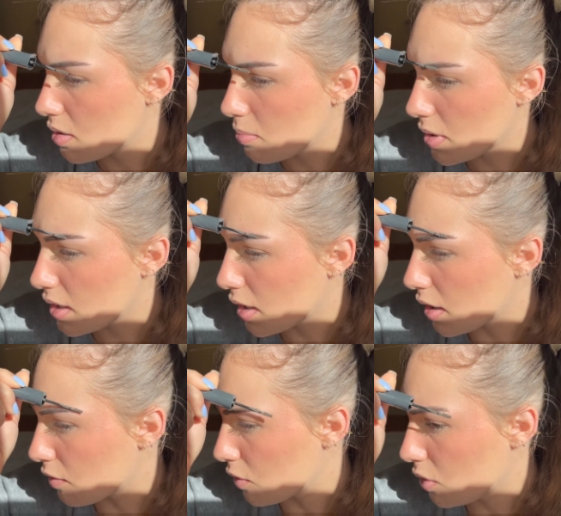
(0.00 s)
Be
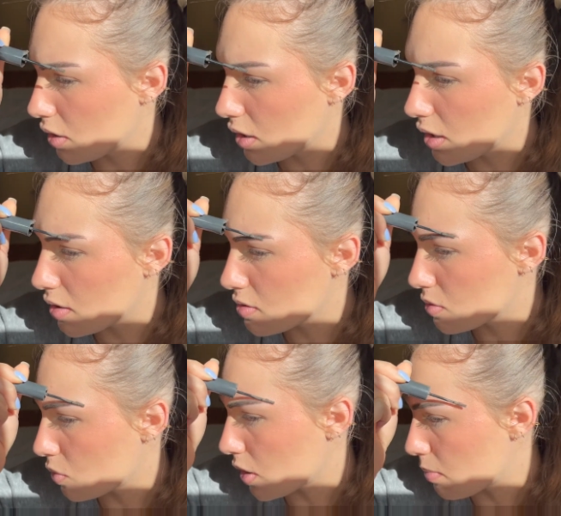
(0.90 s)
careful, it is
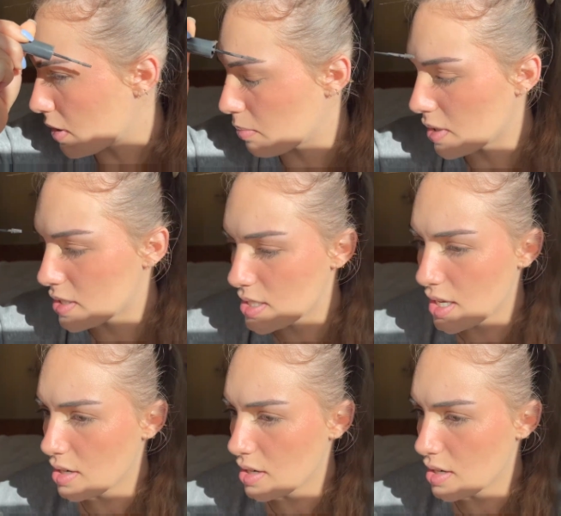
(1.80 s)
quite pigmented.